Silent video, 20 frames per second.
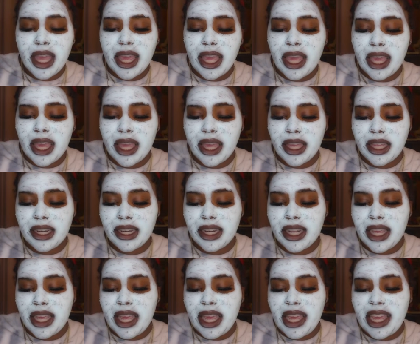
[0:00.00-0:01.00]

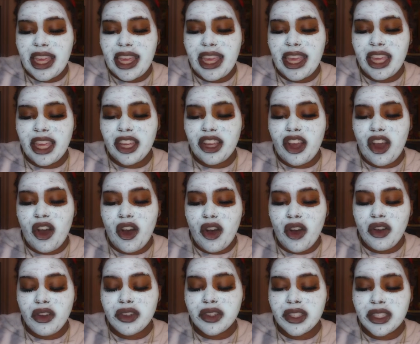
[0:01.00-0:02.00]
and it
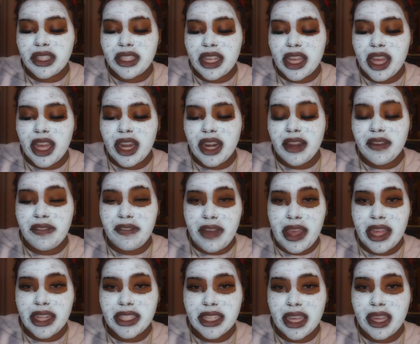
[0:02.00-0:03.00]
caused an
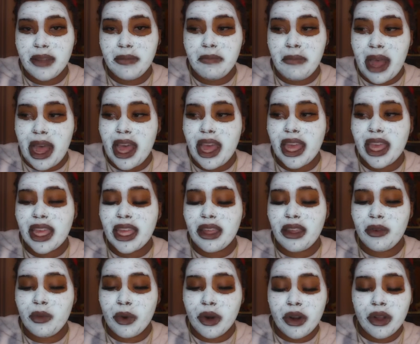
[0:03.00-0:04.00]
effect in
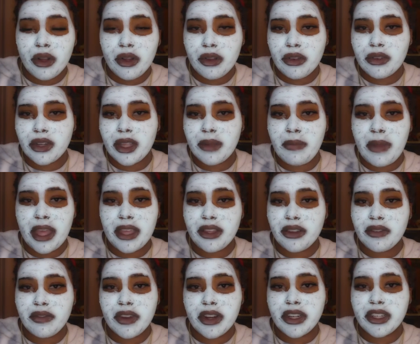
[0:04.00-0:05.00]
my world, in my
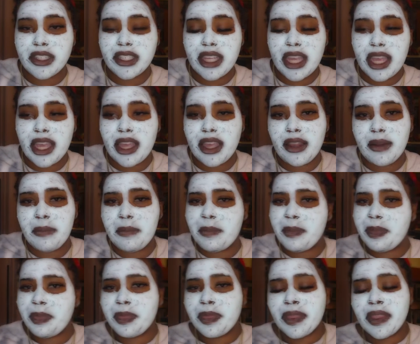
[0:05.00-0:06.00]
universe.
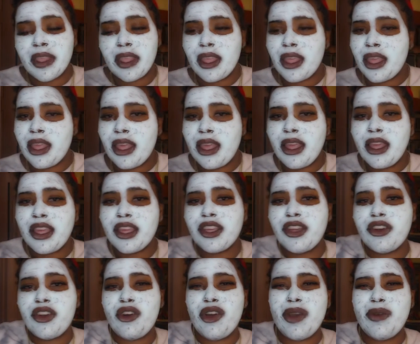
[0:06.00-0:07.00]
And
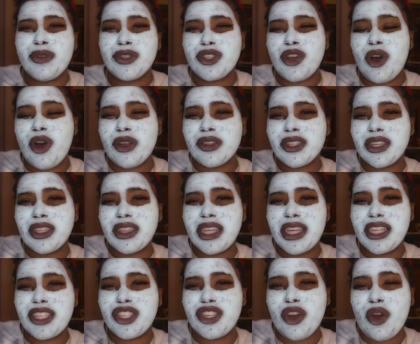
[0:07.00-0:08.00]
you know, it was causing
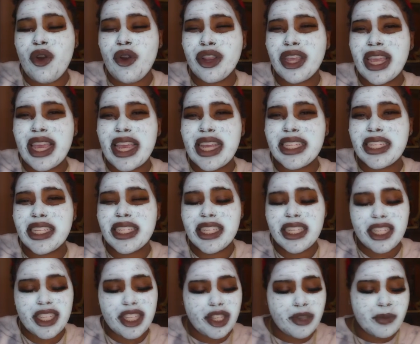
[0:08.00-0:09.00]
these dark
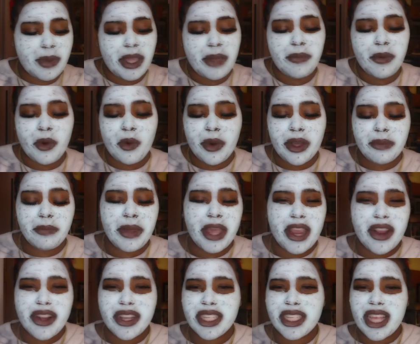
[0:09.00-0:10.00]
entities, these people with
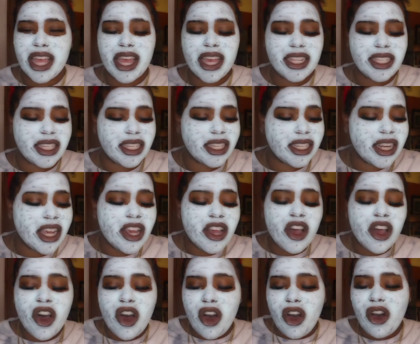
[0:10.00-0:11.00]
parasites and
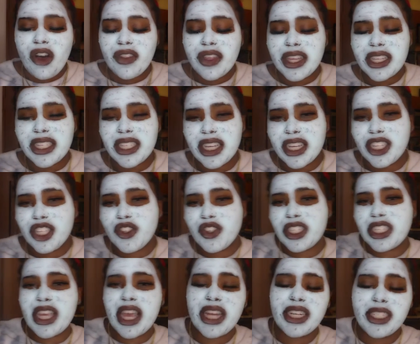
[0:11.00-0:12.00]
all these things to
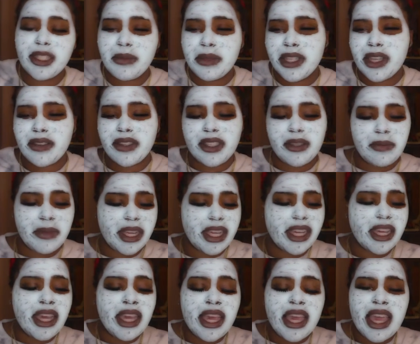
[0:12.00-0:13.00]
attach themselves to
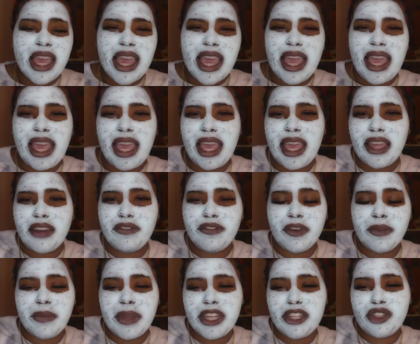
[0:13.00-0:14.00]
me, and
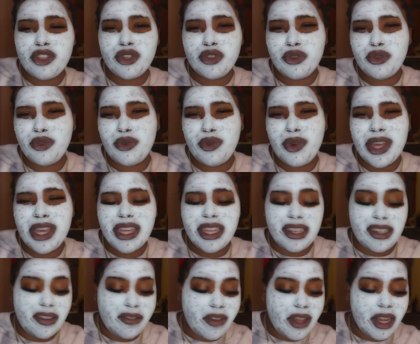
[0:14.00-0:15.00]
for me to
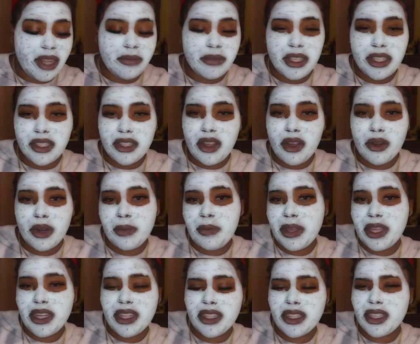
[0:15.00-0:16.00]
develop these
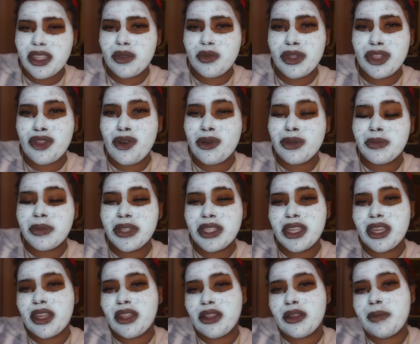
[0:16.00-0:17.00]
codependencies with those
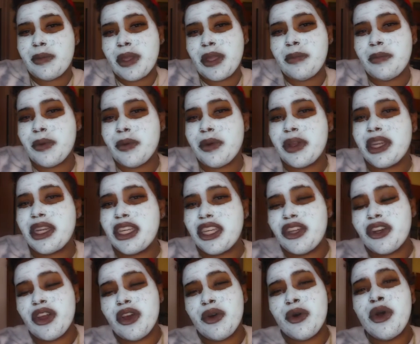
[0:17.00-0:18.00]
particular people. And
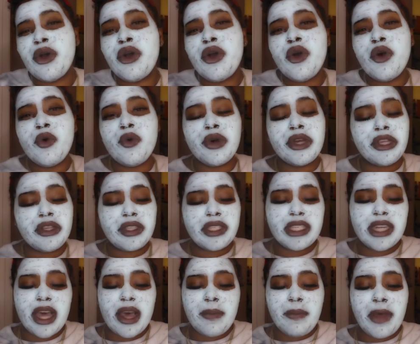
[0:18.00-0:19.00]
you know, when you
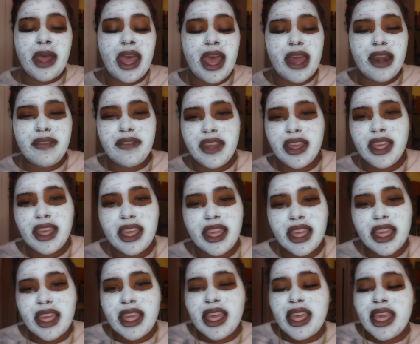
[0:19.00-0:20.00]
snap out of
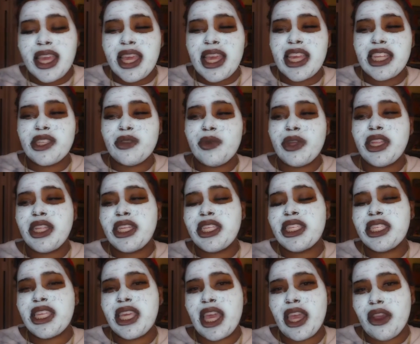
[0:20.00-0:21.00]
it, it's really
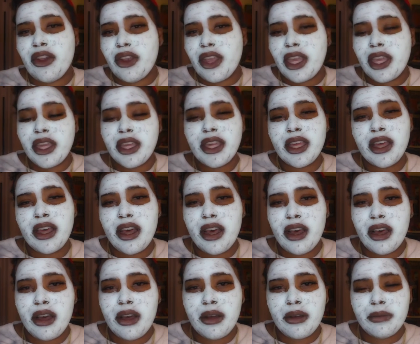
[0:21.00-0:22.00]
scary,
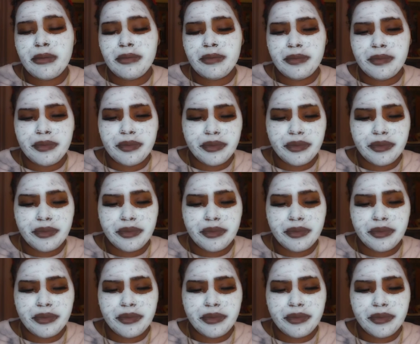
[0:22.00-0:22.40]
but